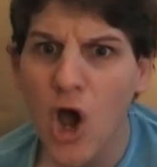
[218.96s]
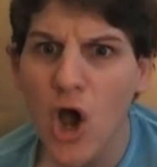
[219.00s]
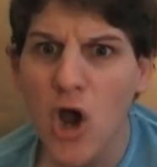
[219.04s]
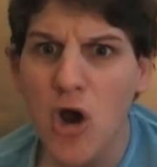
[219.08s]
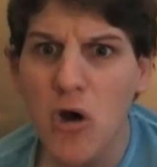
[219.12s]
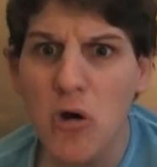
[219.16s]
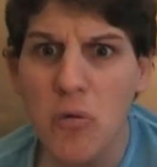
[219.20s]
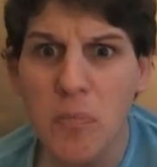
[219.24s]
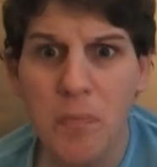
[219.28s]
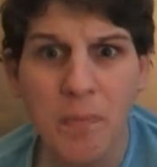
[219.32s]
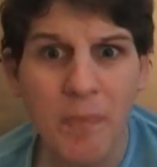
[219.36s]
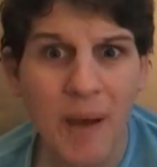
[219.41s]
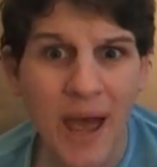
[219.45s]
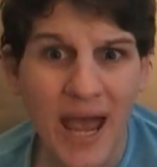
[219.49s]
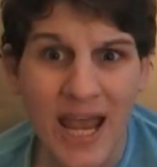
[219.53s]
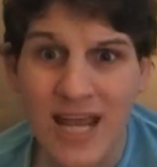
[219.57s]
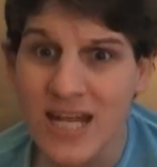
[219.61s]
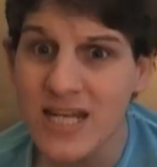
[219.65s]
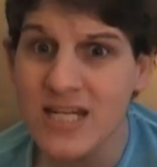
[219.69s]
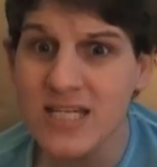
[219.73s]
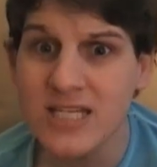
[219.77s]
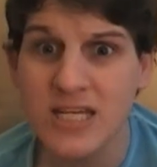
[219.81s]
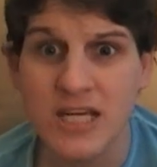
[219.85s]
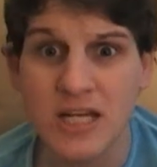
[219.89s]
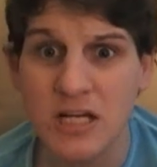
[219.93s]
who
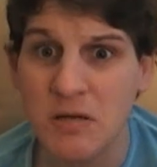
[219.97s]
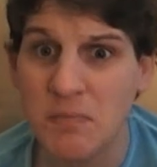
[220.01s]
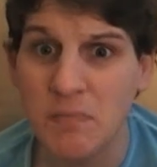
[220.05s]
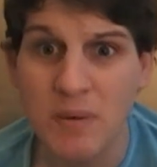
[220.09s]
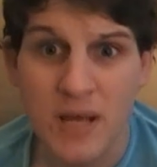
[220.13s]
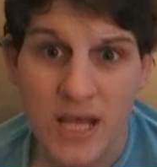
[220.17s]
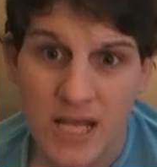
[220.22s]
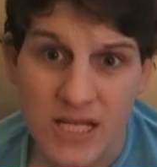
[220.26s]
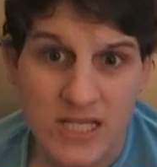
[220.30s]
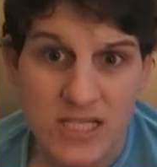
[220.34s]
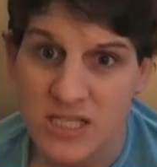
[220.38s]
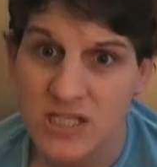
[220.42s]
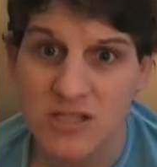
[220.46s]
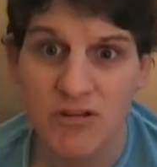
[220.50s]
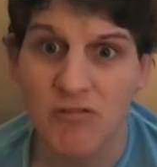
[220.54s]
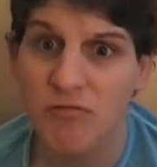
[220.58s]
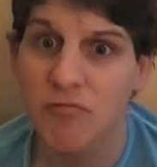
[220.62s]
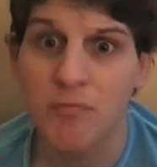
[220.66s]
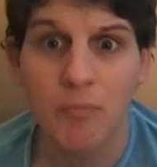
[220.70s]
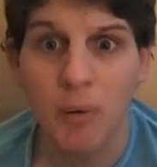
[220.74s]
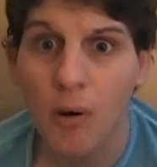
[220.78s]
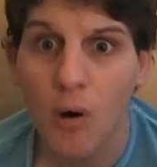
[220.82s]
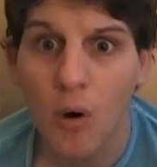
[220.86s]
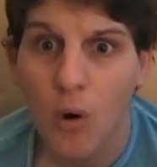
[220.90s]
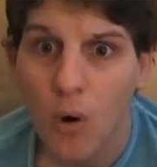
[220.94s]
painted pieces
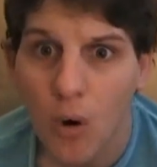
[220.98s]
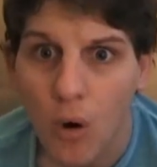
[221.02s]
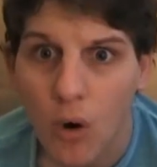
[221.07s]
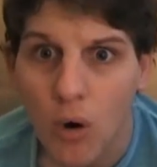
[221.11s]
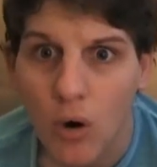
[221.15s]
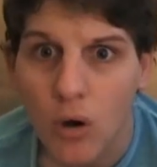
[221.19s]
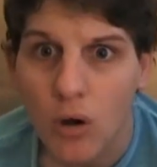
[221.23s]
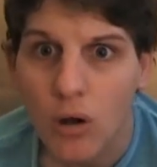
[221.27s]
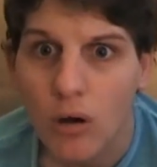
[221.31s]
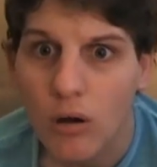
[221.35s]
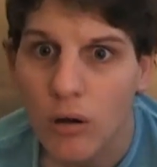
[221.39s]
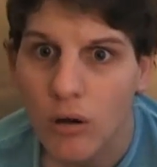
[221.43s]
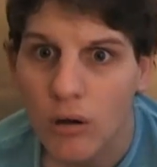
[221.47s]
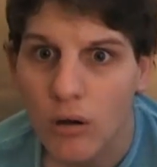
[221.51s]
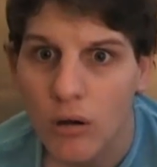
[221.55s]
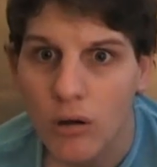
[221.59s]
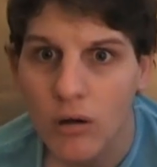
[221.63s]
of pork.